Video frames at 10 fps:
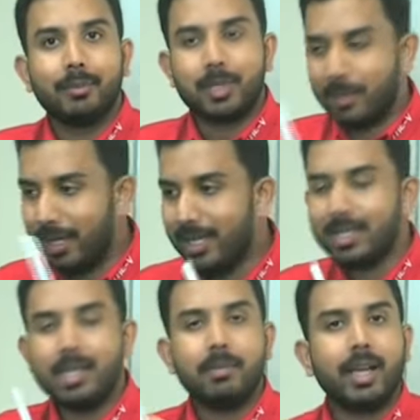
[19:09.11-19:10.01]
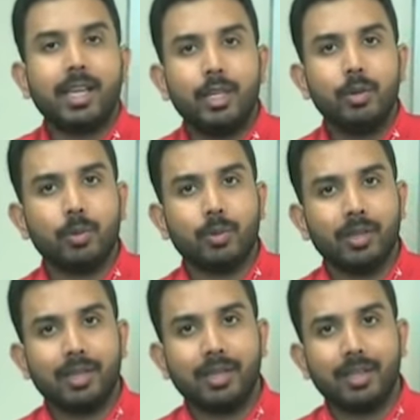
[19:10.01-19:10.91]
Because monkey see, monkey do.
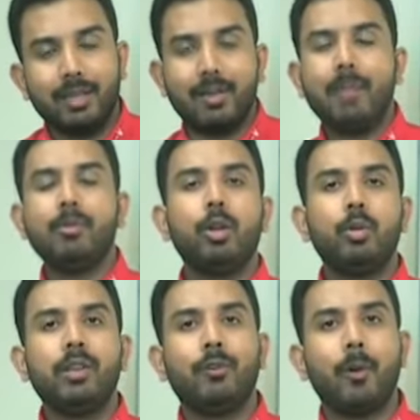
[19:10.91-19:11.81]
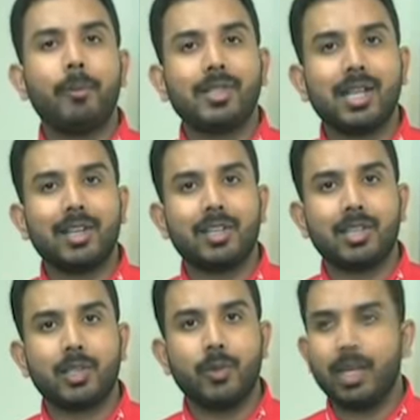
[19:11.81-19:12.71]
If I'm not doing 4
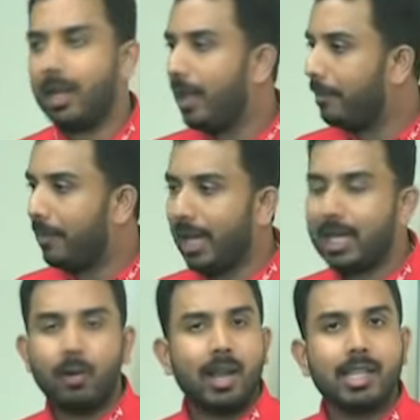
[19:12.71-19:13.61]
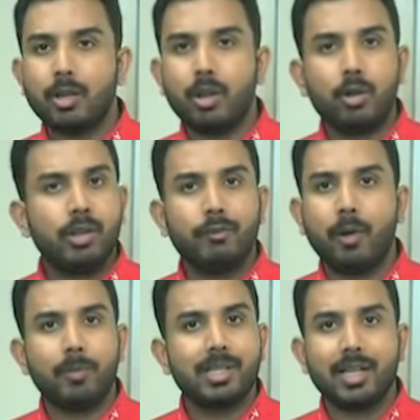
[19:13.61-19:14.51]
presentations a week, my downlines are not doing
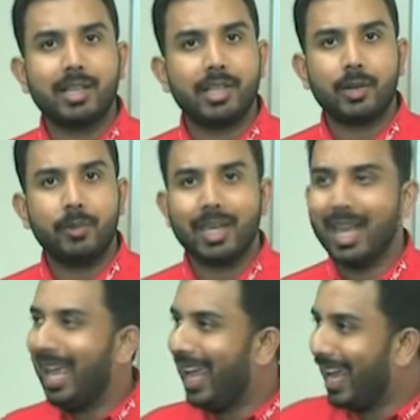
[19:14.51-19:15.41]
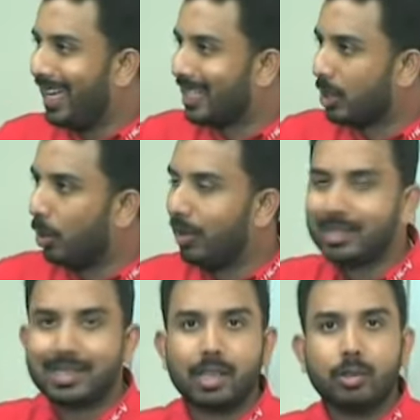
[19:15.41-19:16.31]
4 presentations a week, and it slowly
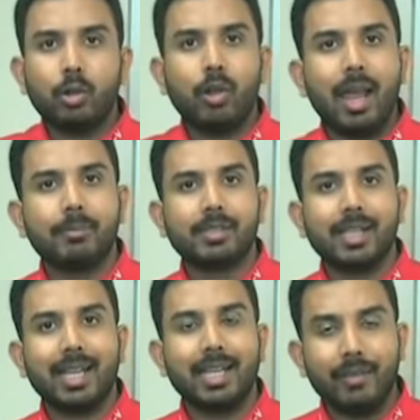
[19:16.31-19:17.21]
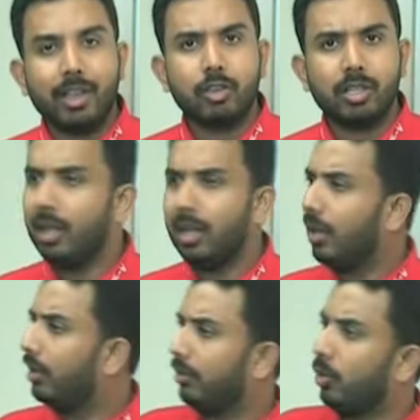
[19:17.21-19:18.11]
starts to collapse. And eventually,
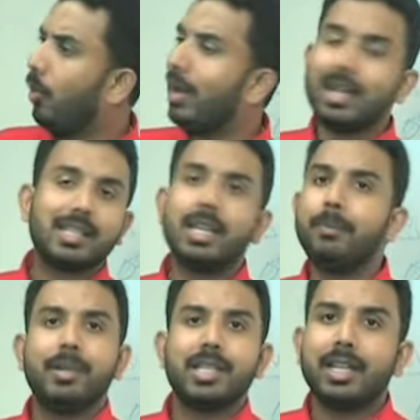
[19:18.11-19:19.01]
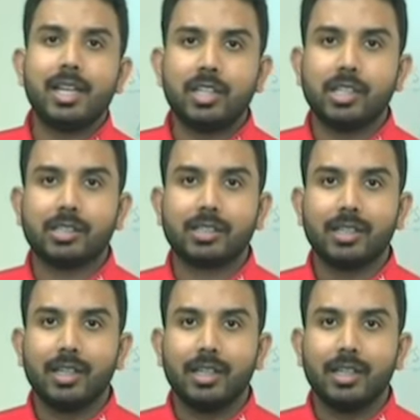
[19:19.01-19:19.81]
no one does any presentations.